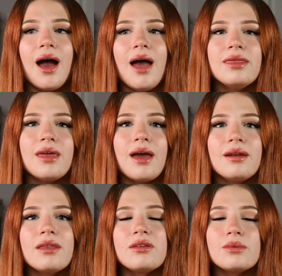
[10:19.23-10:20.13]
And
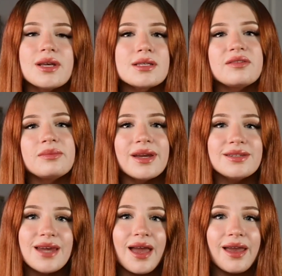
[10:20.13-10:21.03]
then the rest of my
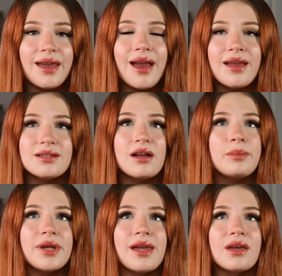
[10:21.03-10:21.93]
day ended up
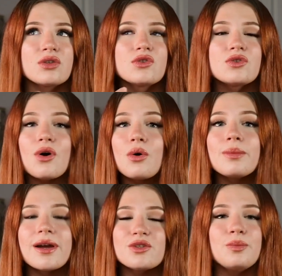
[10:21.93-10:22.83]
being so
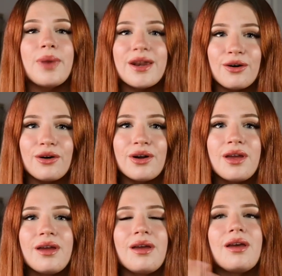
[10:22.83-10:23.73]
much better
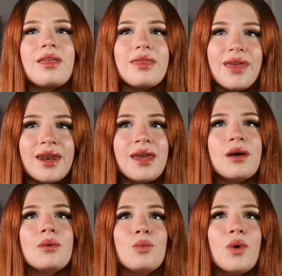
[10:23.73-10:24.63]
than
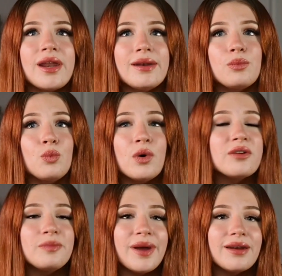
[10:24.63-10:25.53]
what it would
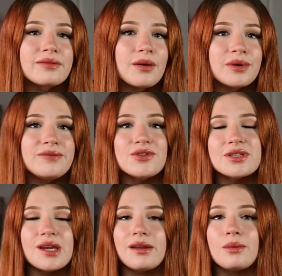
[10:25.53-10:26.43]
have been if I would have just
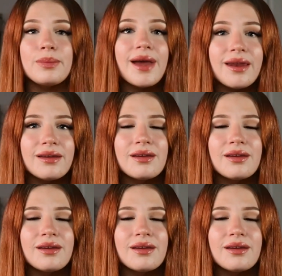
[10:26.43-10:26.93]
stayed in bed.